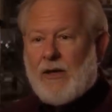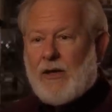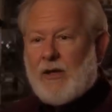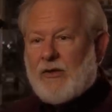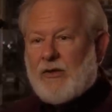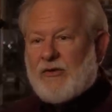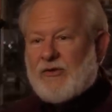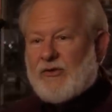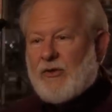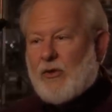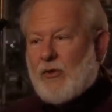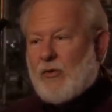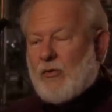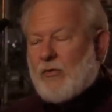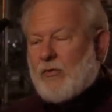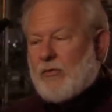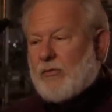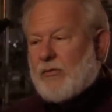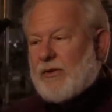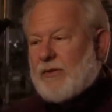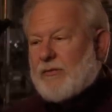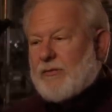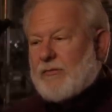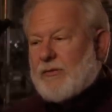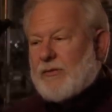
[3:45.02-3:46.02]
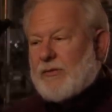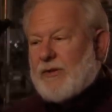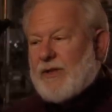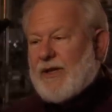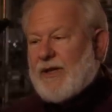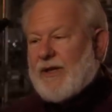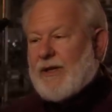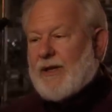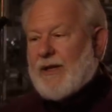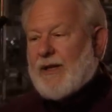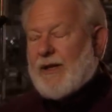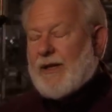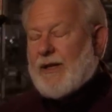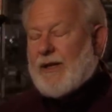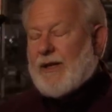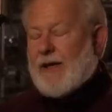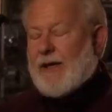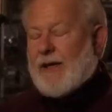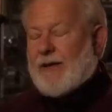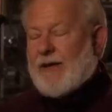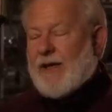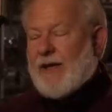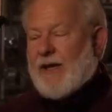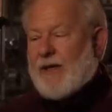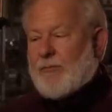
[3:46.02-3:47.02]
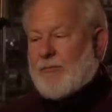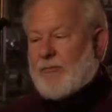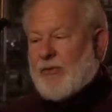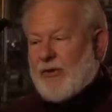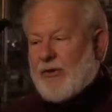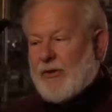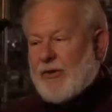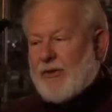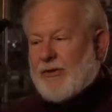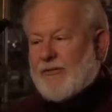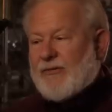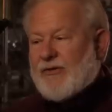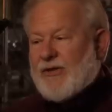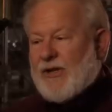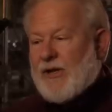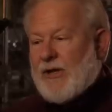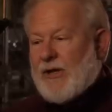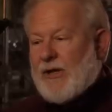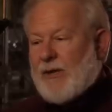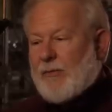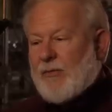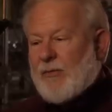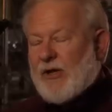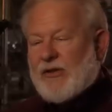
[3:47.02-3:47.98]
So in that period of time,